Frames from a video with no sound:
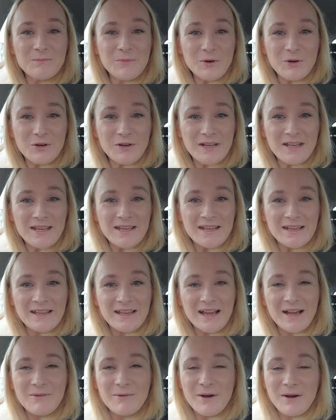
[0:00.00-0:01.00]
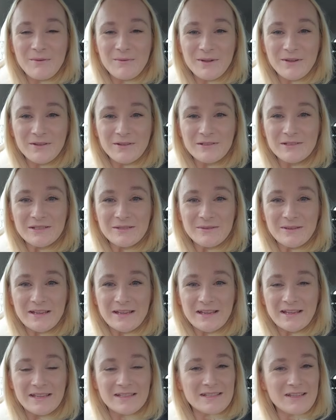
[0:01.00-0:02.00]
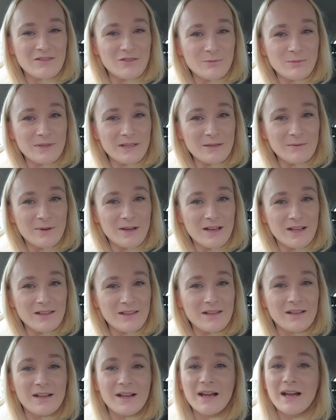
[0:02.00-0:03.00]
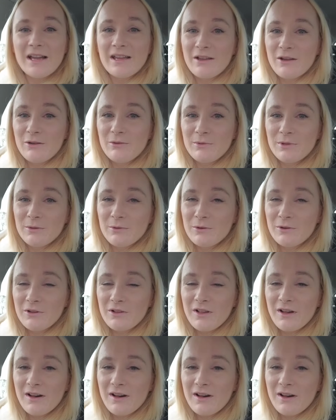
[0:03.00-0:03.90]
morning! How are we all doing? Is everybody well? I hope you all